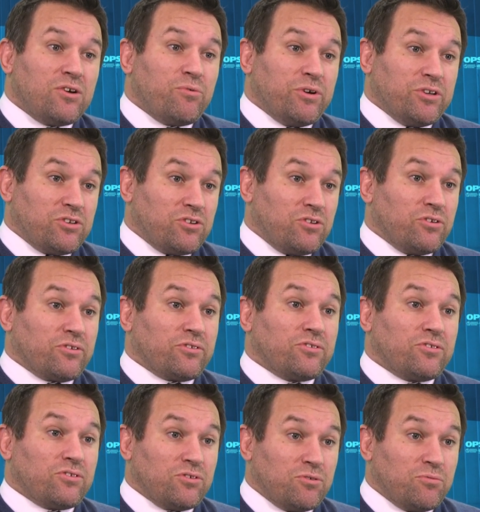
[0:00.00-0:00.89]
which
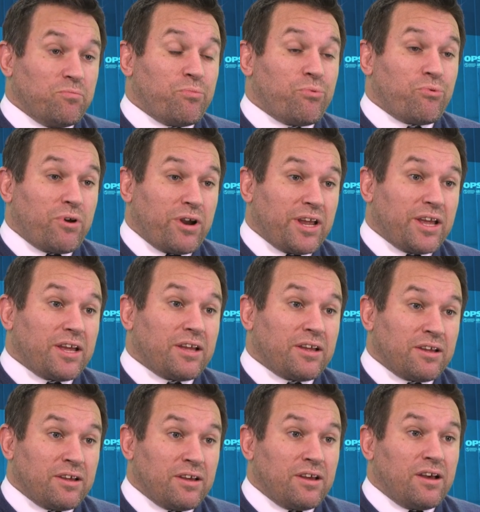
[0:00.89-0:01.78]
looks to
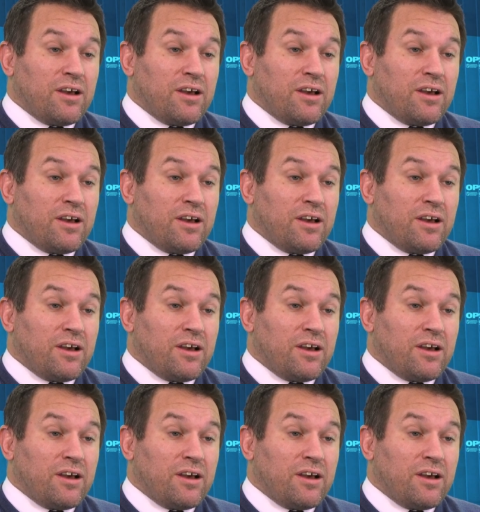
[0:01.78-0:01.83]
bring